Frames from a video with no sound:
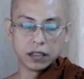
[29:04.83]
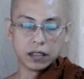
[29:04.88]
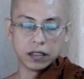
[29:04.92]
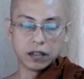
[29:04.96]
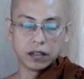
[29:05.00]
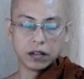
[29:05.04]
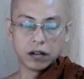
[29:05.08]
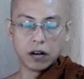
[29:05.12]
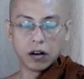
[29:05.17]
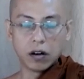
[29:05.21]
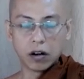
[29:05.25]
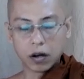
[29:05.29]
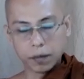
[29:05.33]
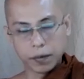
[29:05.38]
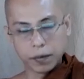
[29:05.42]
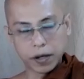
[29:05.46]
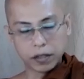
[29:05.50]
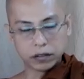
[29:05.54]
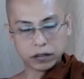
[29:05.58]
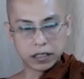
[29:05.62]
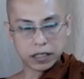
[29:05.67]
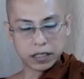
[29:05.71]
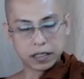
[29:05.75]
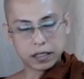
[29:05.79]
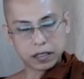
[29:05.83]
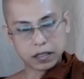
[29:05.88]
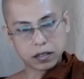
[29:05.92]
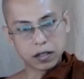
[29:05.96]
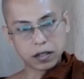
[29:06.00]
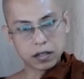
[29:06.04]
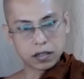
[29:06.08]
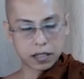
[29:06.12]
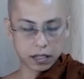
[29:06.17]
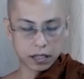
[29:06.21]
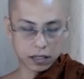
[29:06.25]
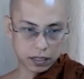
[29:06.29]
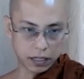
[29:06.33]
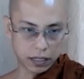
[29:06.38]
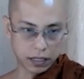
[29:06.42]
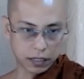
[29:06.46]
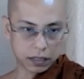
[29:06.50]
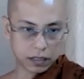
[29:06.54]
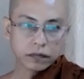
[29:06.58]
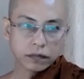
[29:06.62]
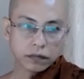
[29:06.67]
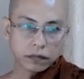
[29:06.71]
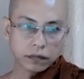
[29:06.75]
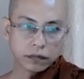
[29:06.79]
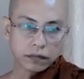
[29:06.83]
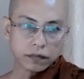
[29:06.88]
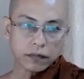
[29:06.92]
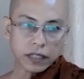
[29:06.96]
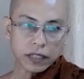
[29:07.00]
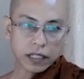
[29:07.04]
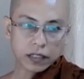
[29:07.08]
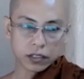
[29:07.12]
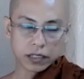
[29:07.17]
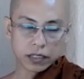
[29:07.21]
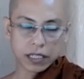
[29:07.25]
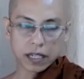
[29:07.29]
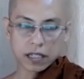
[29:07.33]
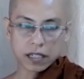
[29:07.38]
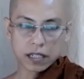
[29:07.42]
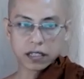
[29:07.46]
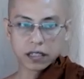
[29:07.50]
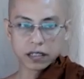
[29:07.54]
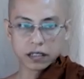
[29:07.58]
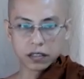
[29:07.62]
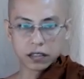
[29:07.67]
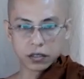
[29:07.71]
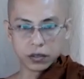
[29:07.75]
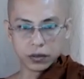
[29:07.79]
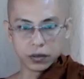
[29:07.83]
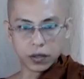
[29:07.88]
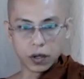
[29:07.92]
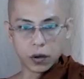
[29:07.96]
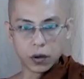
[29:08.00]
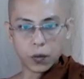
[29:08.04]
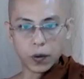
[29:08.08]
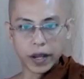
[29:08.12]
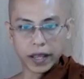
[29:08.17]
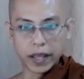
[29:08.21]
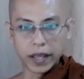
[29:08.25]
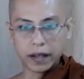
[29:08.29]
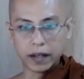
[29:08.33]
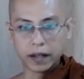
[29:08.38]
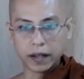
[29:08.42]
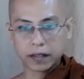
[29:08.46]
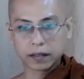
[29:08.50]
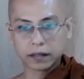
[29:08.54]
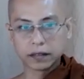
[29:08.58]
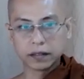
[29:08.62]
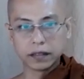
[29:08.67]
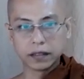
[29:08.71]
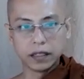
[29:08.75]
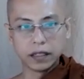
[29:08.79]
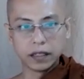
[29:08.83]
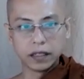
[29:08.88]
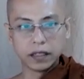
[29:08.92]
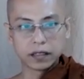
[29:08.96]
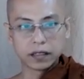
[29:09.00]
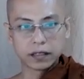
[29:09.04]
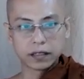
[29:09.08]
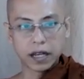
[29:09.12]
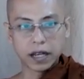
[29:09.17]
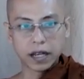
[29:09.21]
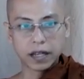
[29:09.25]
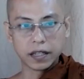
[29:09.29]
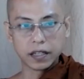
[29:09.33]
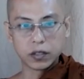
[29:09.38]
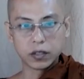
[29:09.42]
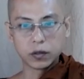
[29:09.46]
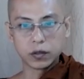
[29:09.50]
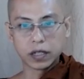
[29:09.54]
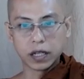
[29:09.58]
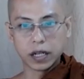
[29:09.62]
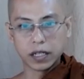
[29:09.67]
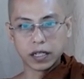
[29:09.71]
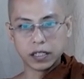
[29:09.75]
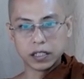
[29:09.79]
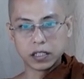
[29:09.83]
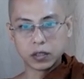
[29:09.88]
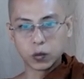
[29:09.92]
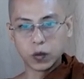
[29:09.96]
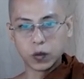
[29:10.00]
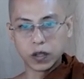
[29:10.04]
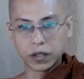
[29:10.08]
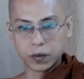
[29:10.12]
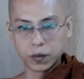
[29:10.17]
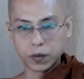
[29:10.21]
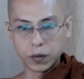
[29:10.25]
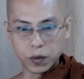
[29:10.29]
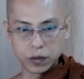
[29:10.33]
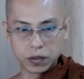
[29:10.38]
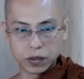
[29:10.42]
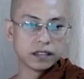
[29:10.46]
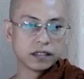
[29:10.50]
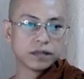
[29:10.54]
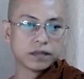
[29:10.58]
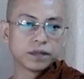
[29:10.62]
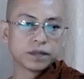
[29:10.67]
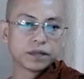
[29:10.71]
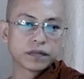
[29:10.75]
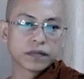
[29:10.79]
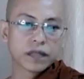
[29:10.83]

all about the consciousness. So just to aware, sahetuka is with roots.